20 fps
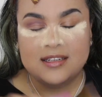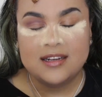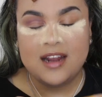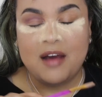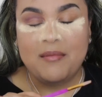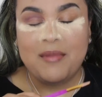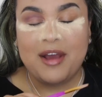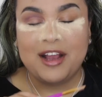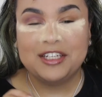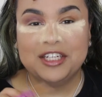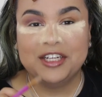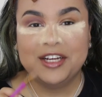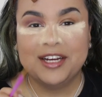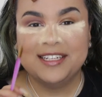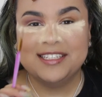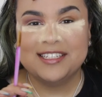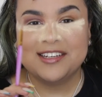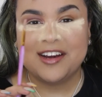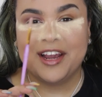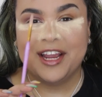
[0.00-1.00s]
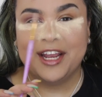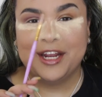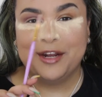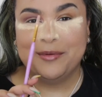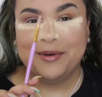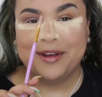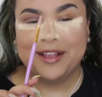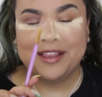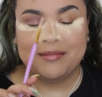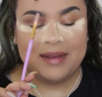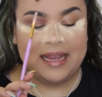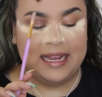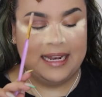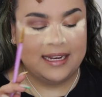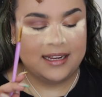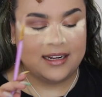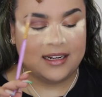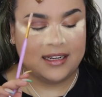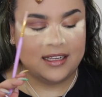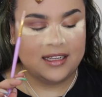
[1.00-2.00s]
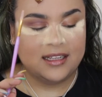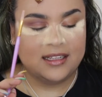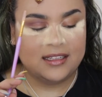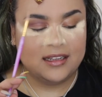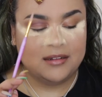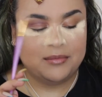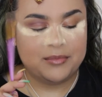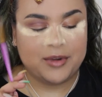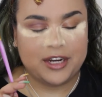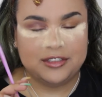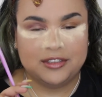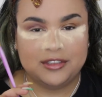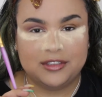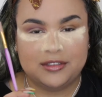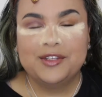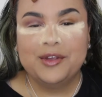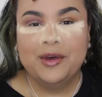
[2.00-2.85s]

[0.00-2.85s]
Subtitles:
So now I'm actually going to go in with my little brush.